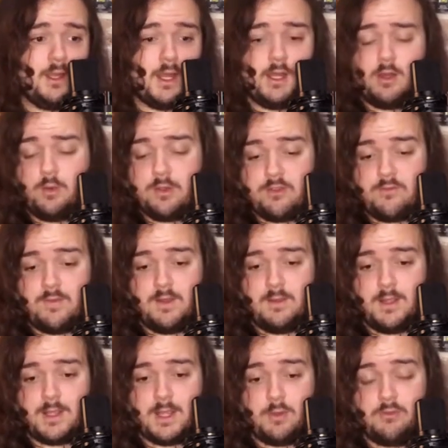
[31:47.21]
I always felt
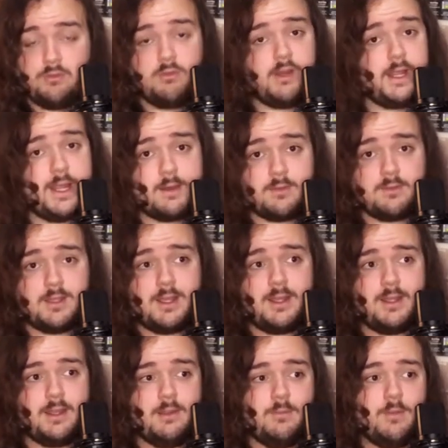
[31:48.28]
like I was running out of
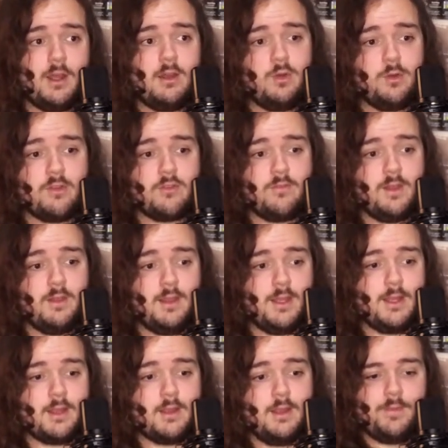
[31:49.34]
time. I always felt
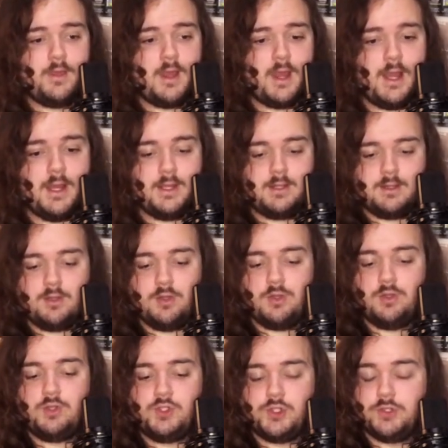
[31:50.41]
like I
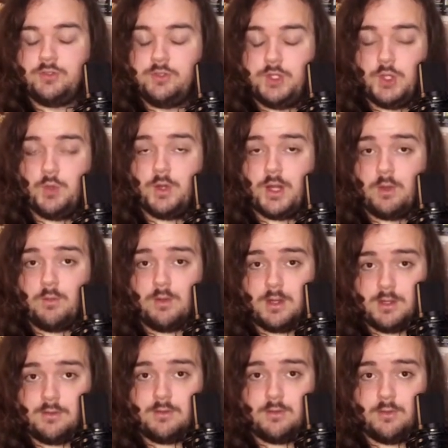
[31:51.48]
couldn't just do what I
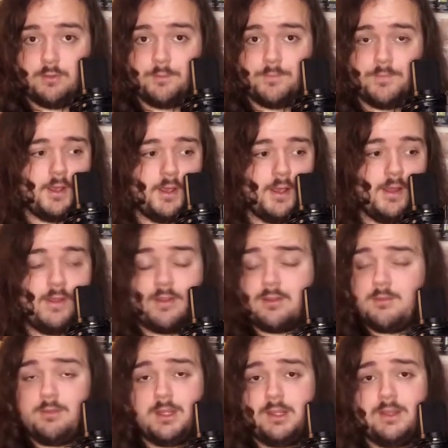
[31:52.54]
wanted to. And that's
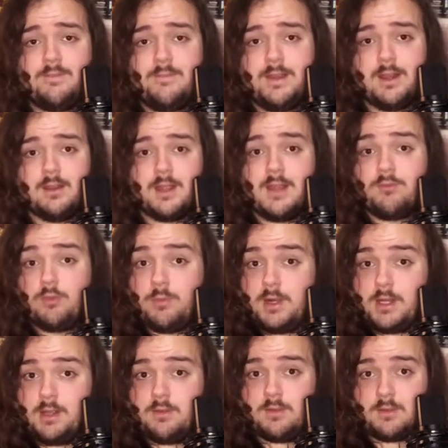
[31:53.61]
completely fair.
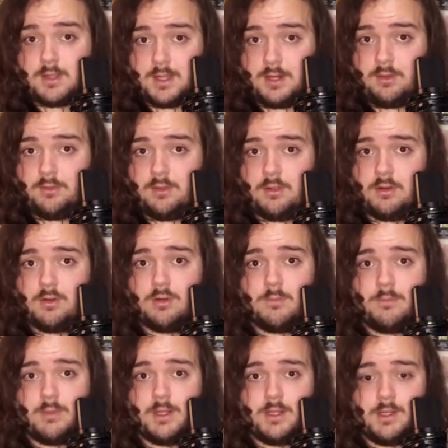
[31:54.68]
Everybody is entitled to their own
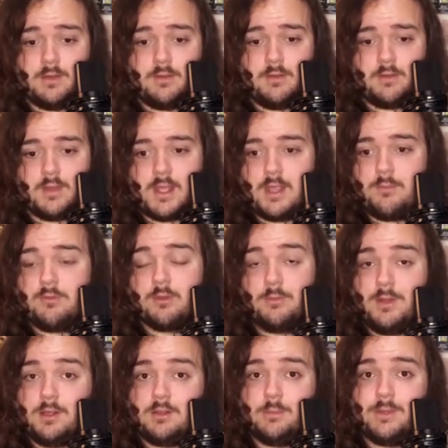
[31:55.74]
opinions. Games are
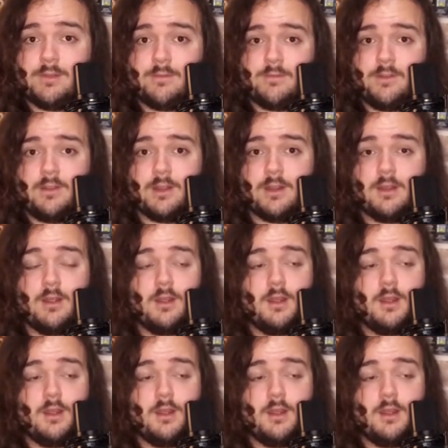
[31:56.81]
meant to be fun.